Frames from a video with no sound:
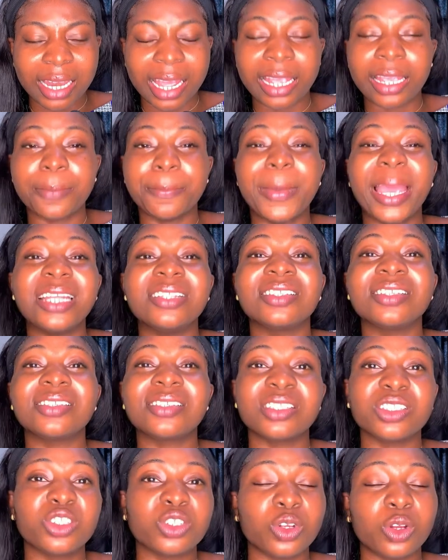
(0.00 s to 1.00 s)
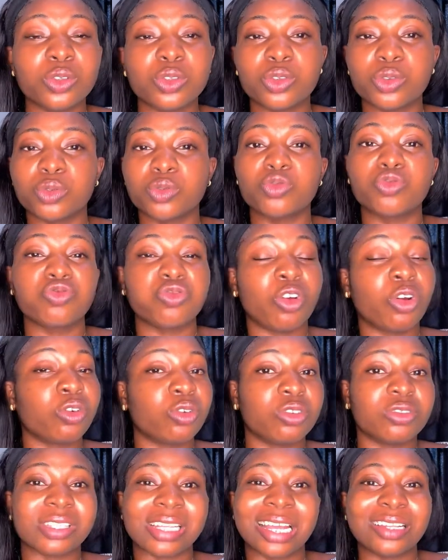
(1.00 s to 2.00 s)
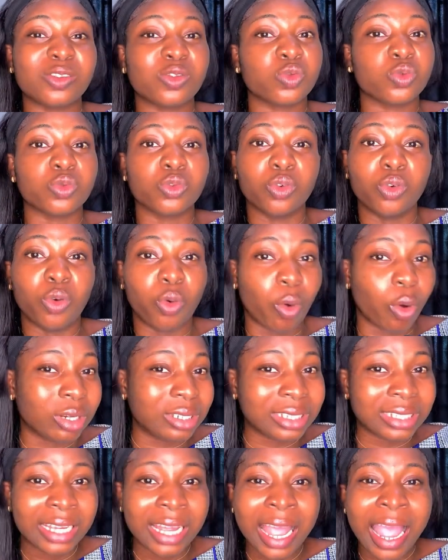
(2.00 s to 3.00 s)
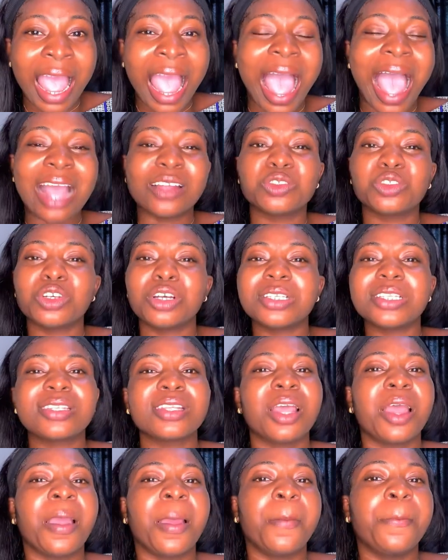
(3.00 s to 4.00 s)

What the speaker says: Like my decision to draw closer to God and just